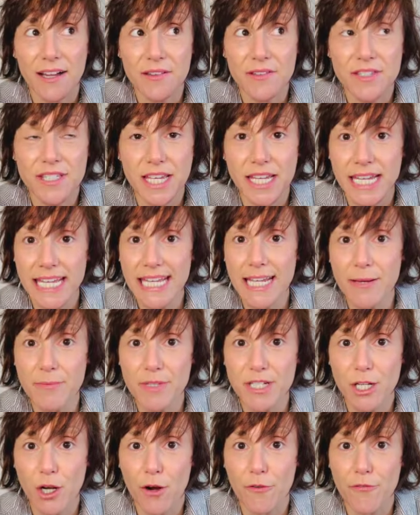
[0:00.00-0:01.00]
did
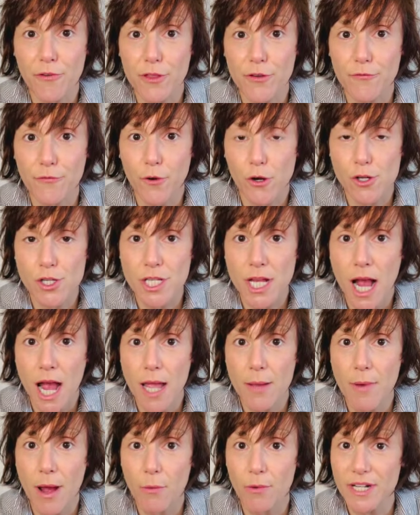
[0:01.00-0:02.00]
EMDR for the first
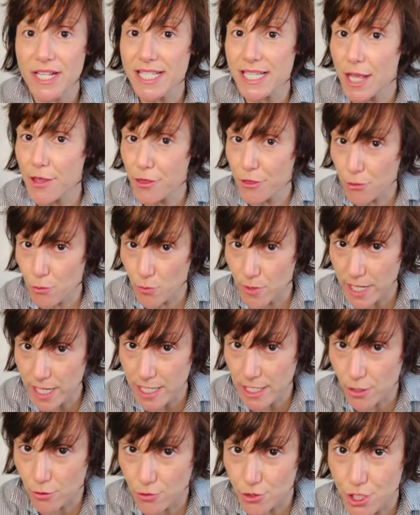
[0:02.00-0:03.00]
time, I want to say 3
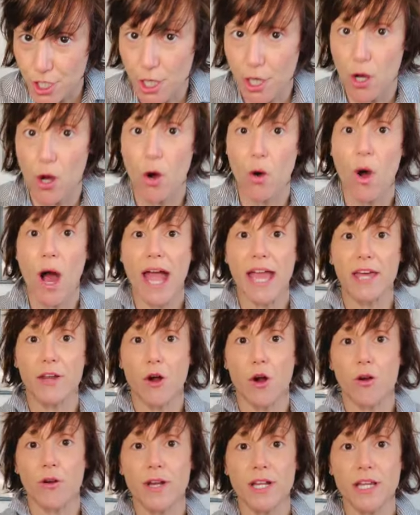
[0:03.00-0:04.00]
years ago. I had
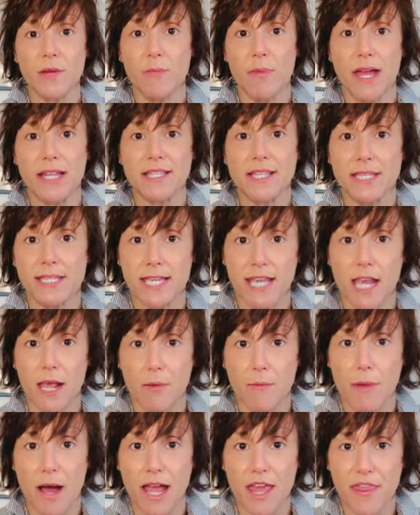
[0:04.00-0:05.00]
already been
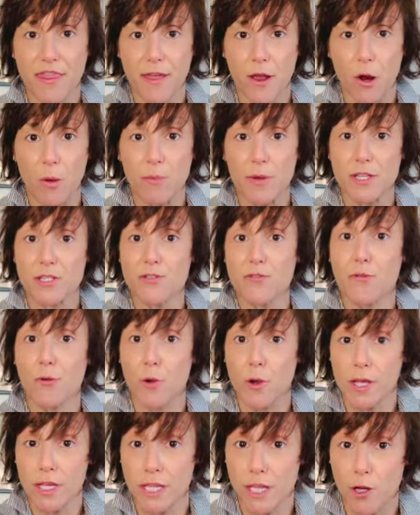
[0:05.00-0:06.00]
seeing my therapist
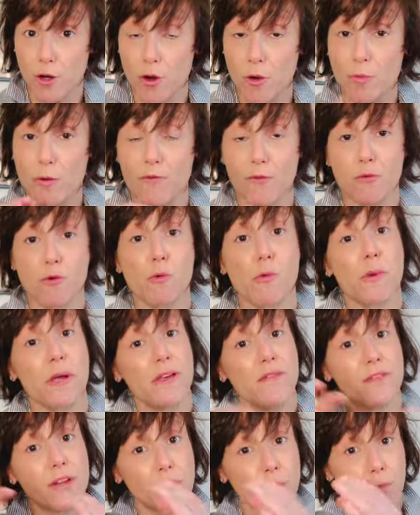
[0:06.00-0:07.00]
for a year before we
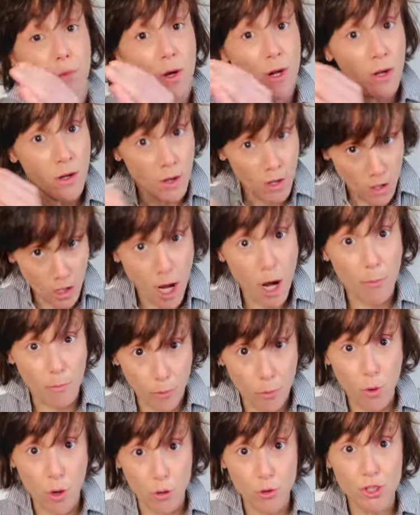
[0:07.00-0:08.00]
even
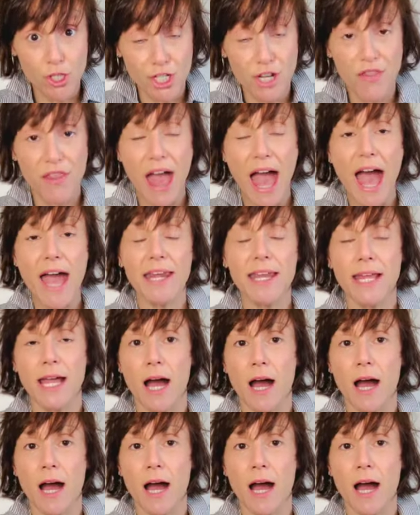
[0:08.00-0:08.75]
approached that.